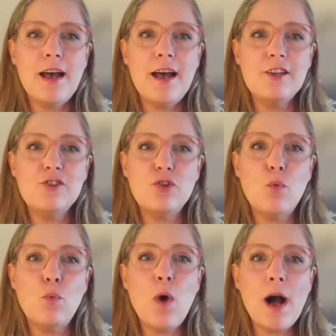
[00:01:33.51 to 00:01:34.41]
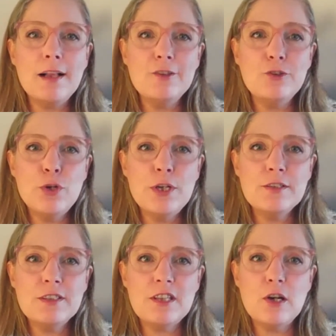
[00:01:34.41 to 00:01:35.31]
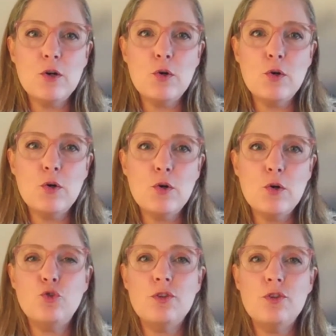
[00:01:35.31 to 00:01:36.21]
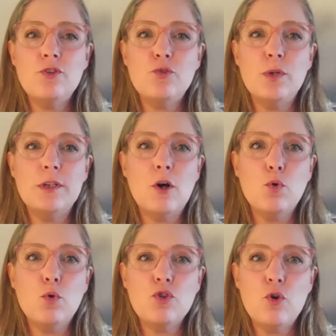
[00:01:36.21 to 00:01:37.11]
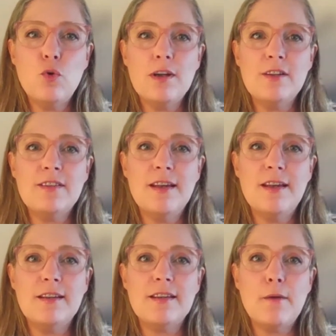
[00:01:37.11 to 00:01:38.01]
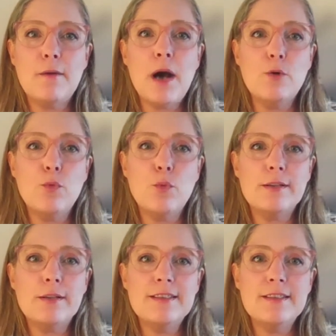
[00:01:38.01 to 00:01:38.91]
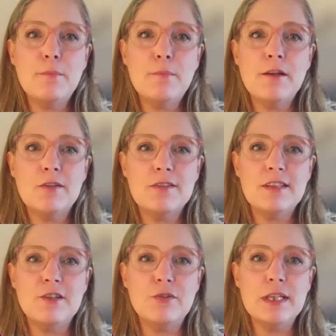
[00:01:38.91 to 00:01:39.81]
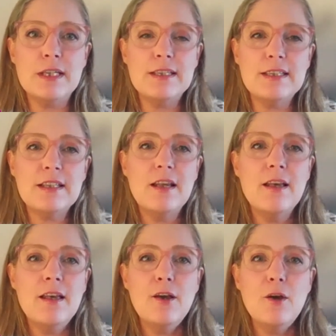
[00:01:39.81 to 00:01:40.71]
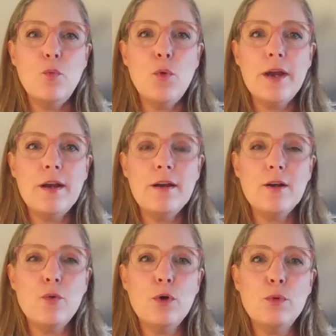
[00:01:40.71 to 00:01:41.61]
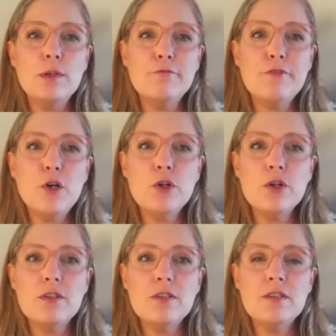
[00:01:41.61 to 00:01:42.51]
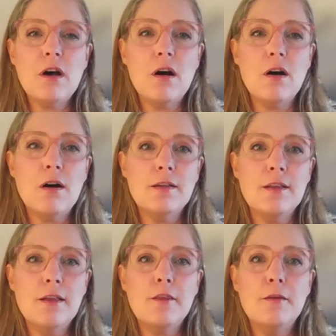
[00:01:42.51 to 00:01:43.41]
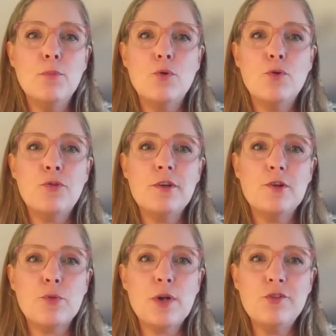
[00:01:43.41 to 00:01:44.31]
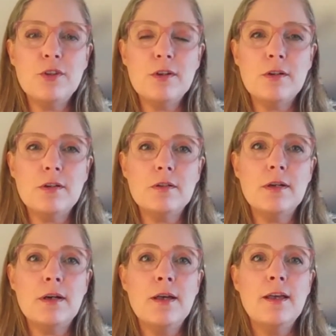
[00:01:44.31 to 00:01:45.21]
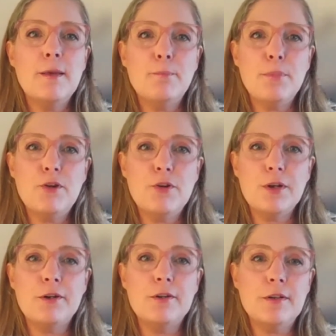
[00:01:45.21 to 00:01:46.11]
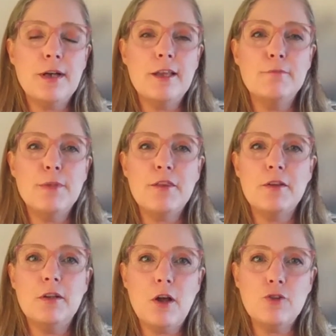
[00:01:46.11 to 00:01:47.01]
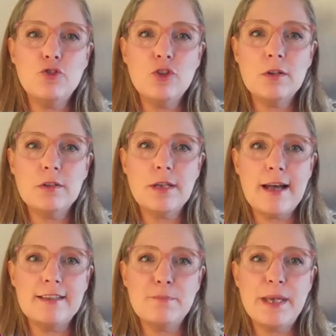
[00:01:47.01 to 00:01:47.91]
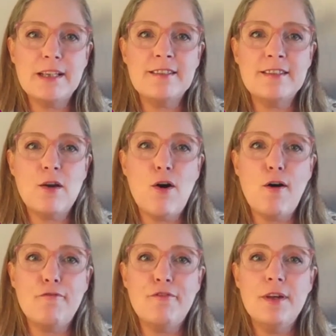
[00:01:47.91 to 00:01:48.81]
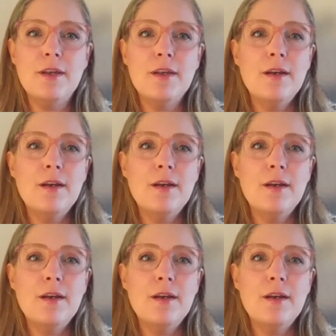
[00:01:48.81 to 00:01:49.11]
And while doing so, the student will also attend a bi-weekly seminar series where we will focus on the more theoretical, empirical, and methodological aspects of